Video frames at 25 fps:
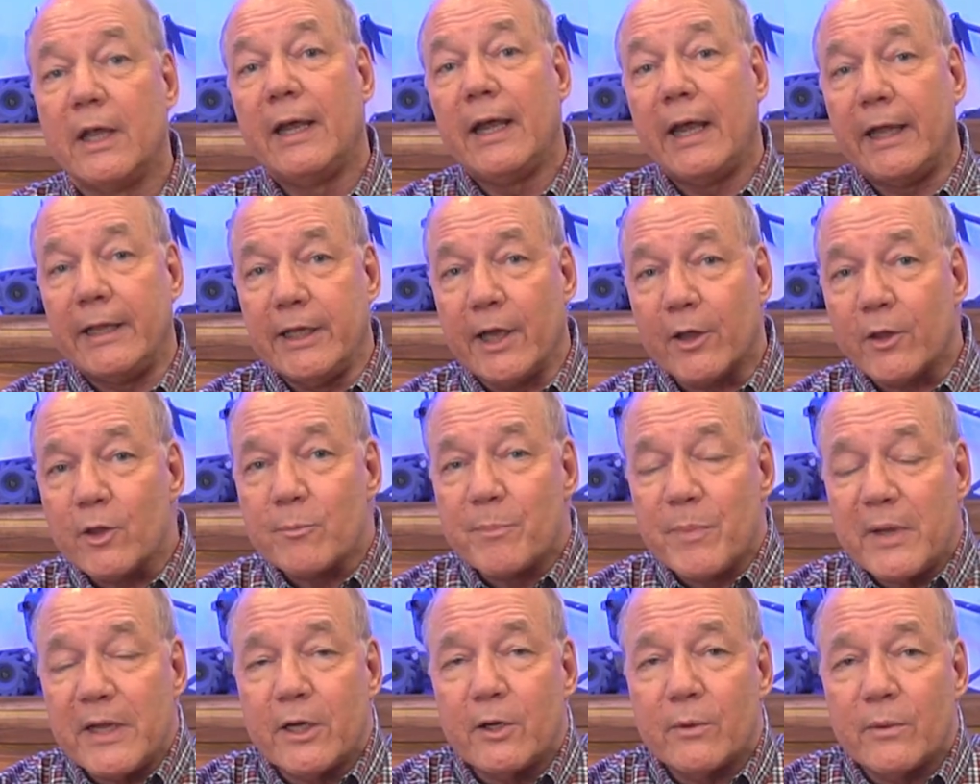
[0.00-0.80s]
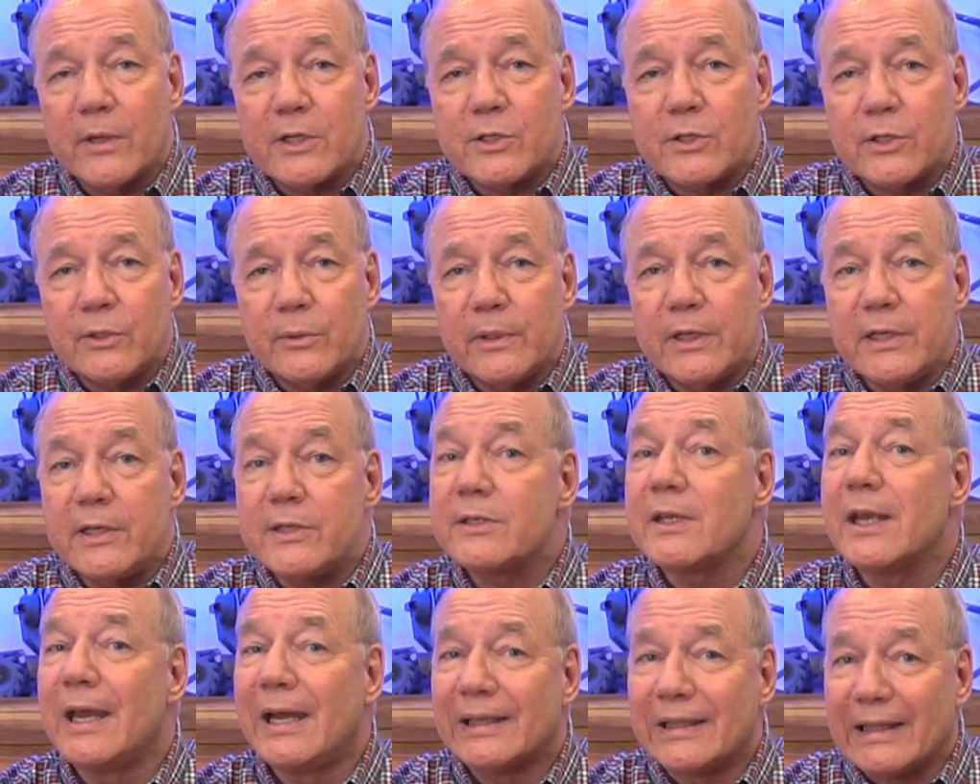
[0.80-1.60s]
And the other bigger issue
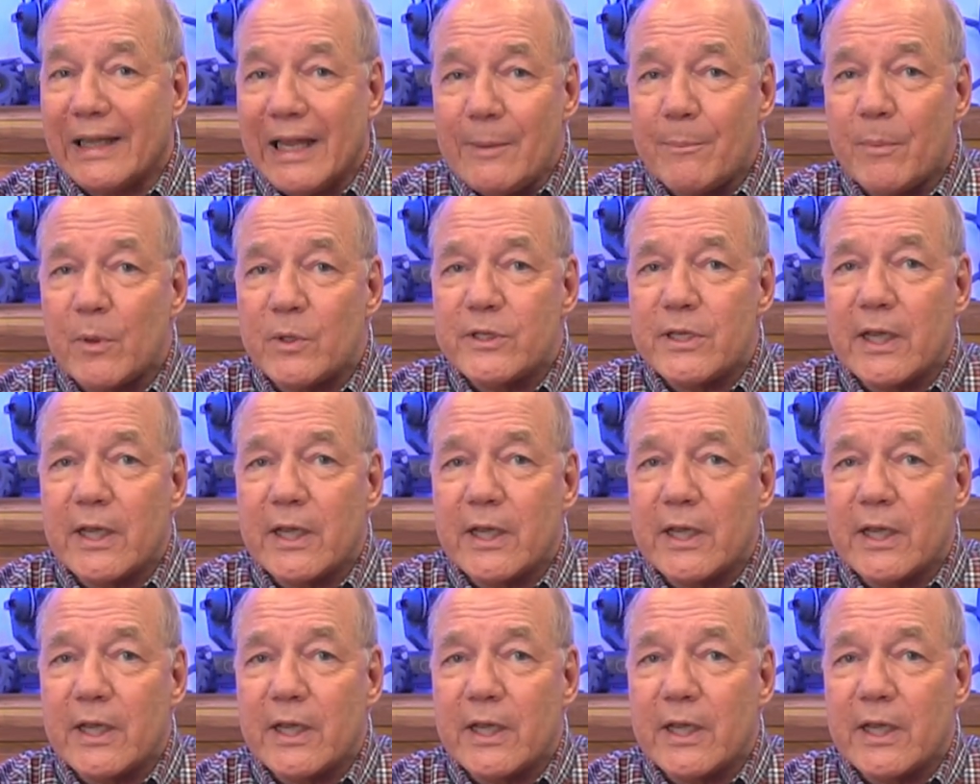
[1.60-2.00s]
is LiPo